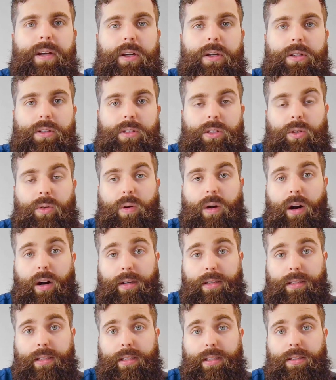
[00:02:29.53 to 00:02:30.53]
So
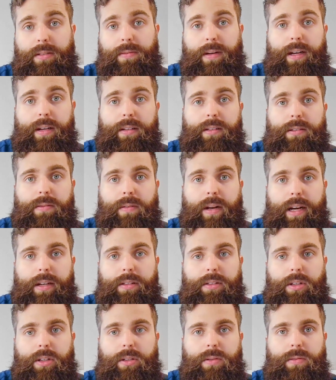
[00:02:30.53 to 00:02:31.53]
our senior writer,
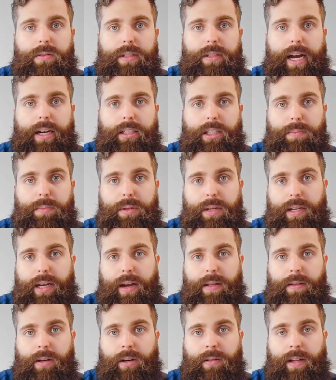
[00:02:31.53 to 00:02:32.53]
Ryan Jones, actually put
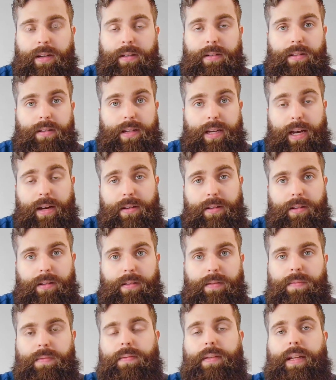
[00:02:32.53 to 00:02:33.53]
together a letter to the
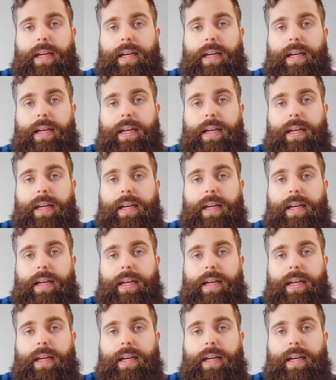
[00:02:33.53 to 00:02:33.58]
editor,